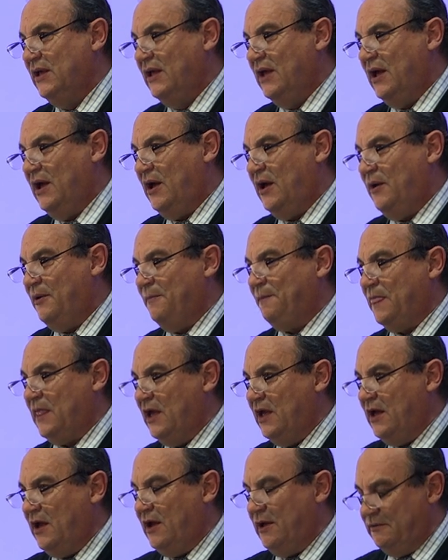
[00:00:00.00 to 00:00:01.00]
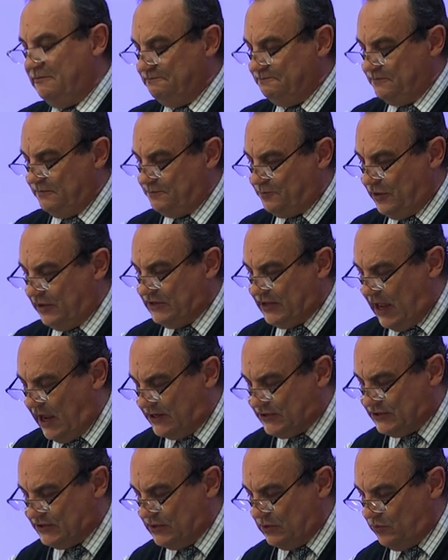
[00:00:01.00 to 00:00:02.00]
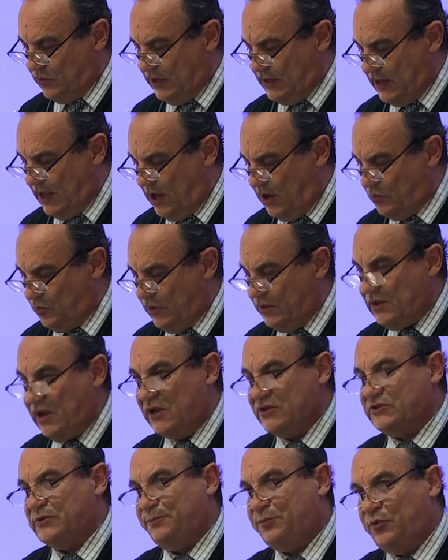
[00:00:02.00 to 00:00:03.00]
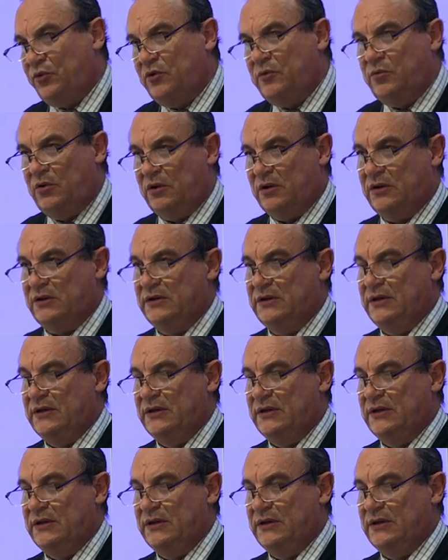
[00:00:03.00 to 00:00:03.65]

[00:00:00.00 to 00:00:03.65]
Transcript: uh, um, protection, we count with God's approval.